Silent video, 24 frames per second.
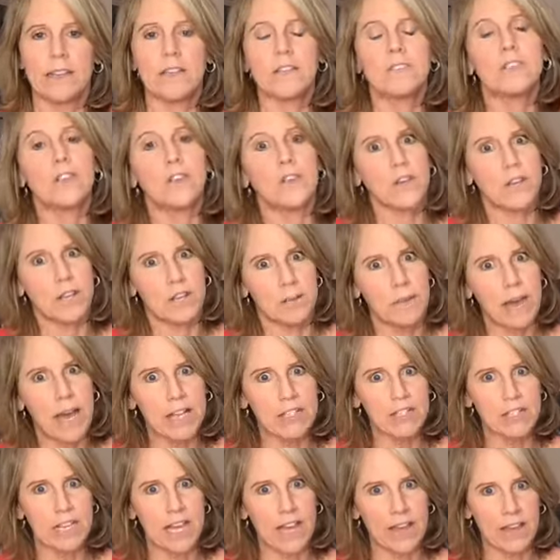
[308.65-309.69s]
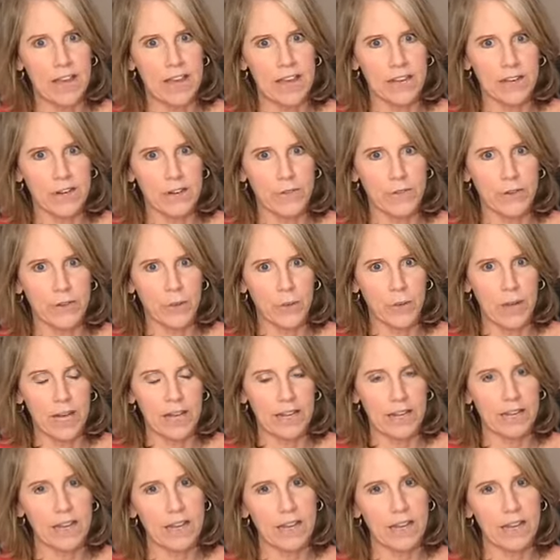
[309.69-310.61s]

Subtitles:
So you can imagine how that interview went.